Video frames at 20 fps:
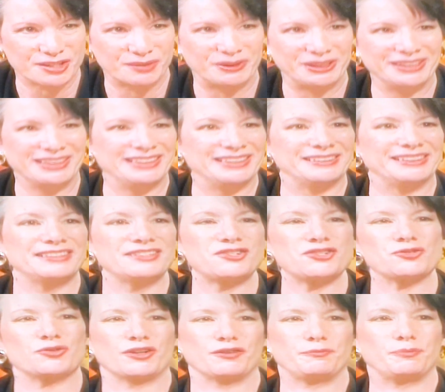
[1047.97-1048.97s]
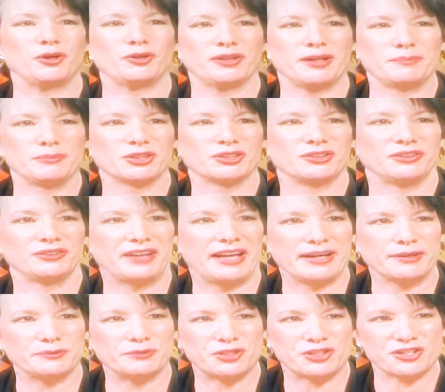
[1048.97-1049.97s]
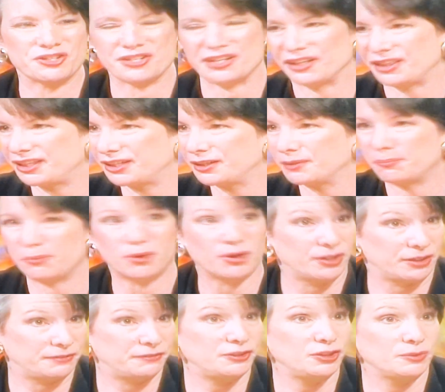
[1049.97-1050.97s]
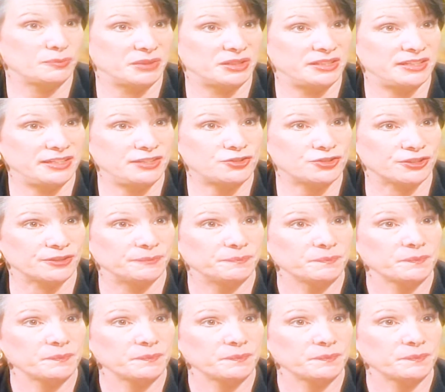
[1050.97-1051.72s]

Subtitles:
I mean, this sort of polemical language is, I think, part of human nature.